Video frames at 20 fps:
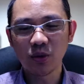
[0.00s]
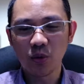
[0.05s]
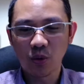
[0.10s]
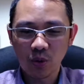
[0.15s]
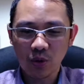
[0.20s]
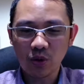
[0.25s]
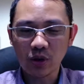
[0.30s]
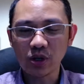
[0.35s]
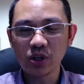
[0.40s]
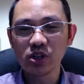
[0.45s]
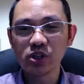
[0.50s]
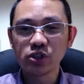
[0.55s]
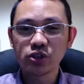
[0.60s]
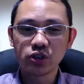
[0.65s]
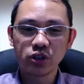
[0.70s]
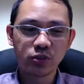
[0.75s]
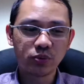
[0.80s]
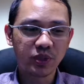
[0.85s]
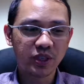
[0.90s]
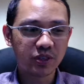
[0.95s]
or
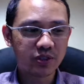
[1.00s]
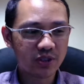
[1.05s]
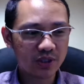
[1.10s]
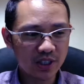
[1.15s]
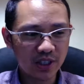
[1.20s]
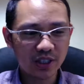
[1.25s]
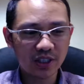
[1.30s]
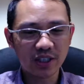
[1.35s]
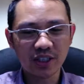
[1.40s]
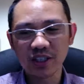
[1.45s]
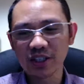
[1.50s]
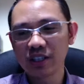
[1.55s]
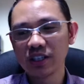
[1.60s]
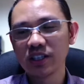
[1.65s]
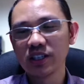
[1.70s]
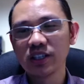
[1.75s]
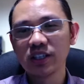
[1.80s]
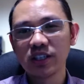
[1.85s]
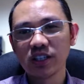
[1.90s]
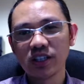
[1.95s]
should we consider
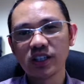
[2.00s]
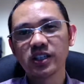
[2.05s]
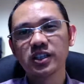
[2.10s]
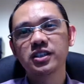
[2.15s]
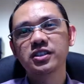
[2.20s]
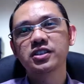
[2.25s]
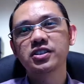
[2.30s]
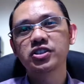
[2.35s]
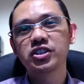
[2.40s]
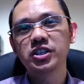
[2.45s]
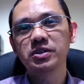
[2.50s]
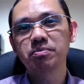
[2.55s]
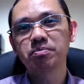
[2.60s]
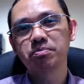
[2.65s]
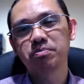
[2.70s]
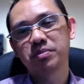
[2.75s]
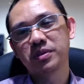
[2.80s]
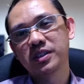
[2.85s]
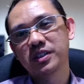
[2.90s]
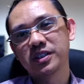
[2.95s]
uh, the cheap
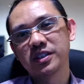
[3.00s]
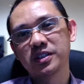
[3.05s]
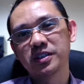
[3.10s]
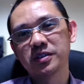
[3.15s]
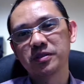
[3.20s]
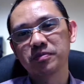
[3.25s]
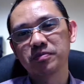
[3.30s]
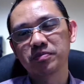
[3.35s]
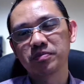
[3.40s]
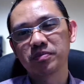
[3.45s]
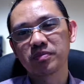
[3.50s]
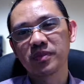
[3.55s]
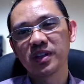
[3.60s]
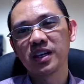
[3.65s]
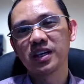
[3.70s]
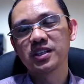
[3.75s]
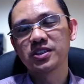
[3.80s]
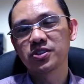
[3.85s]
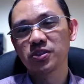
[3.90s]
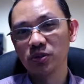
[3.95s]
um,
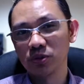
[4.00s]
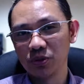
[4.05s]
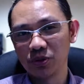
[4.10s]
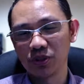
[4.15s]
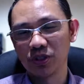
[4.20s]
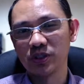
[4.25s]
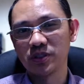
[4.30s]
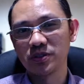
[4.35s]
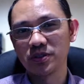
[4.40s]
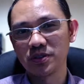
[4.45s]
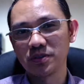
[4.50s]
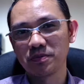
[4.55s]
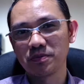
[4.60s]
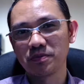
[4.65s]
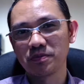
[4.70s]
uh, solutions?